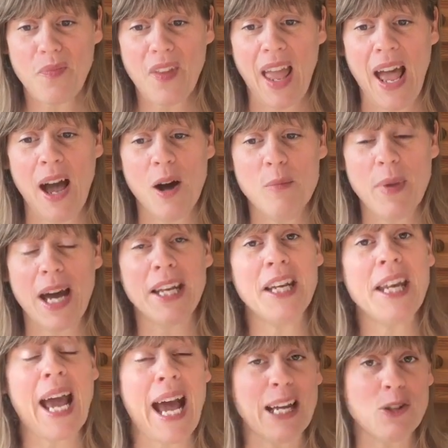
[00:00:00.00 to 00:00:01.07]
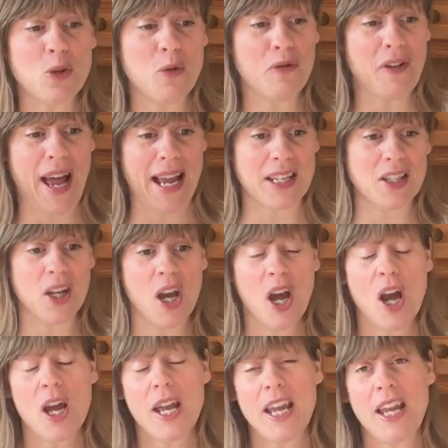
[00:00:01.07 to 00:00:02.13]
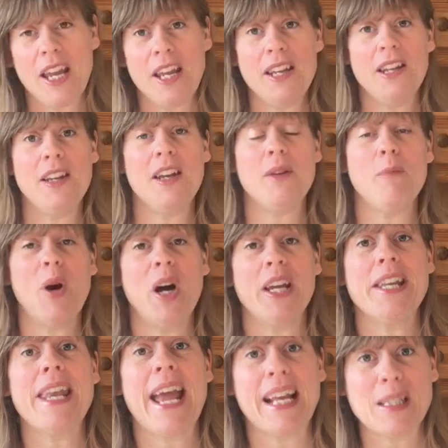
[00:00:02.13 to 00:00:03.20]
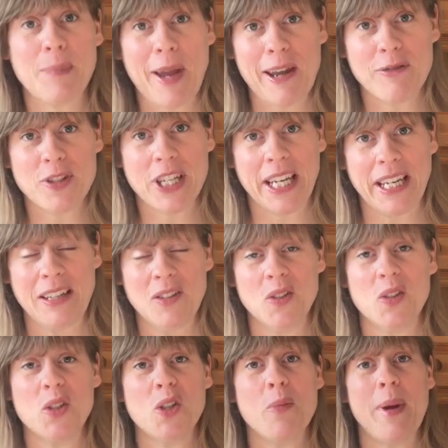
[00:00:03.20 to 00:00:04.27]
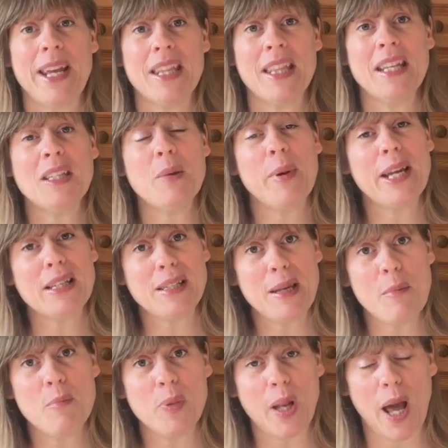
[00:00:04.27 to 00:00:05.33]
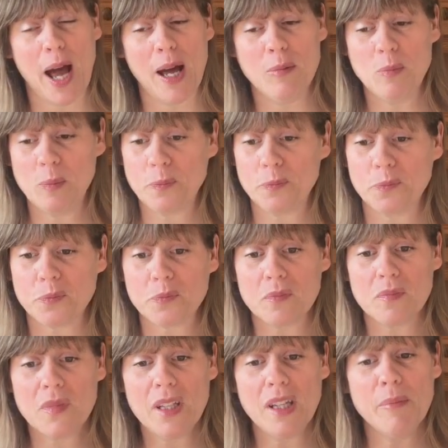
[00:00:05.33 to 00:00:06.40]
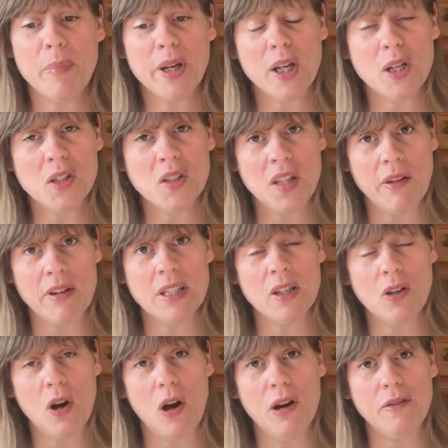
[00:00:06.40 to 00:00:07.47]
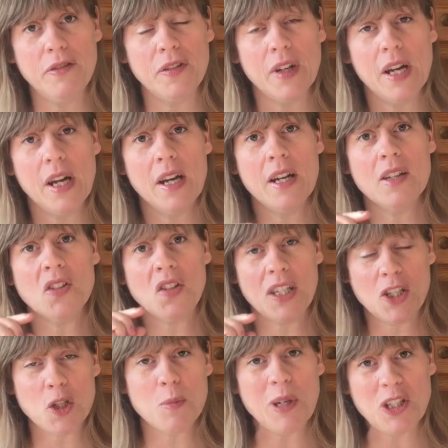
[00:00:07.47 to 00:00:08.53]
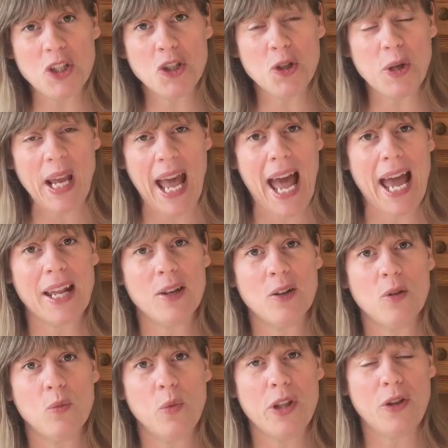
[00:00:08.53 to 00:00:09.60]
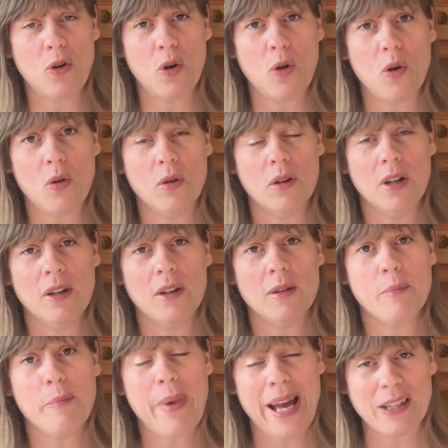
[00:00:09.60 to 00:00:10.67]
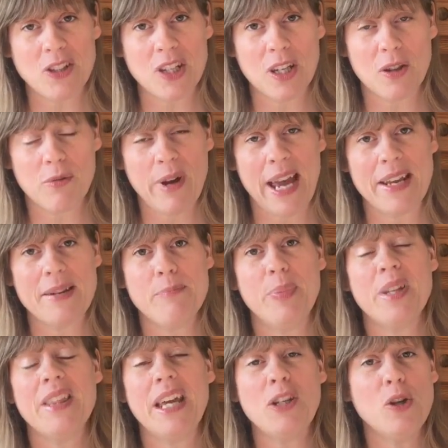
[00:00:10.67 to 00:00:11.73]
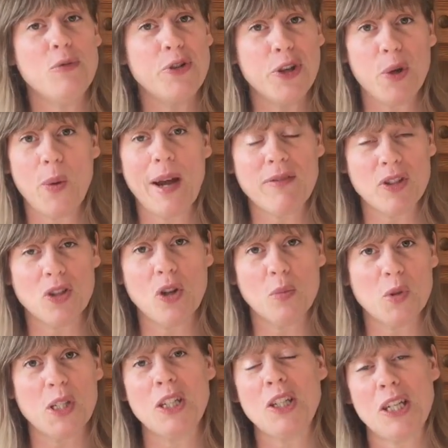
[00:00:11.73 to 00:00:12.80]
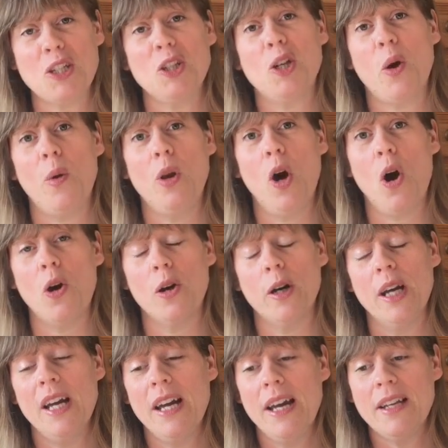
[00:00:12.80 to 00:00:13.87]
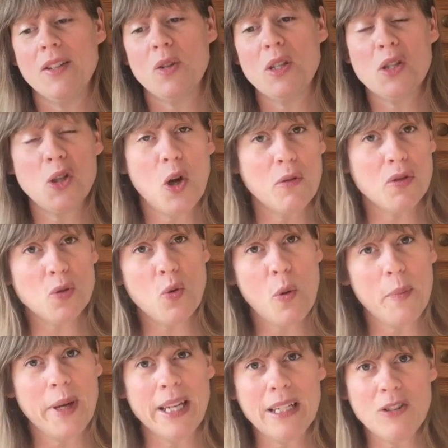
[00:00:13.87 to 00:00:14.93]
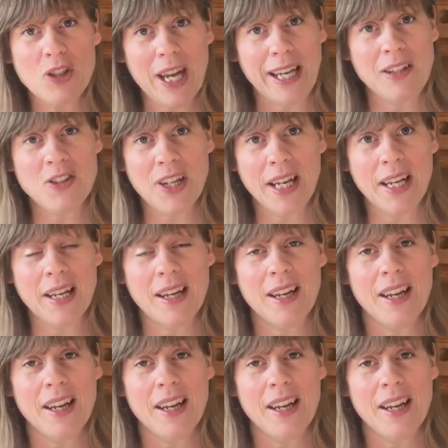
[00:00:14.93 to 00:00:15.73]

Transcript: um, and in actual fact in my next pair of jeans to make things a bit simpler because there is a lot of stitch as much as you can with your matching thread but then you do have to top stitch as you go along so there's a lot of swapping and changing